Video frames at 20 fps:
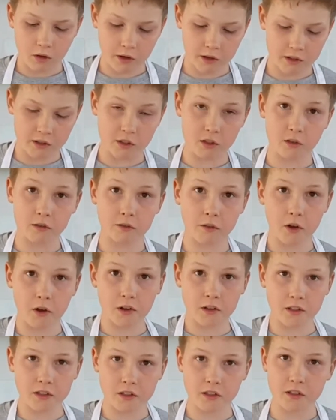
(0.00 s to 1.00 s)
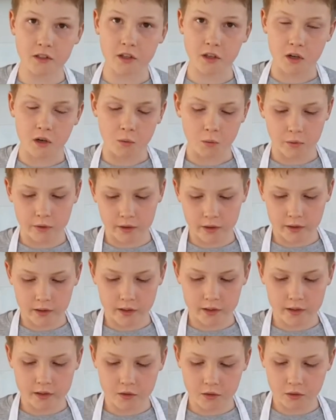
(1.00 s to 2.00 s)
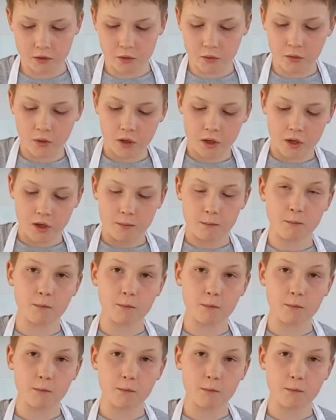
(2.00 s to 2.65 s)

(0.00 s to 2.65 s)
Right, so first we need to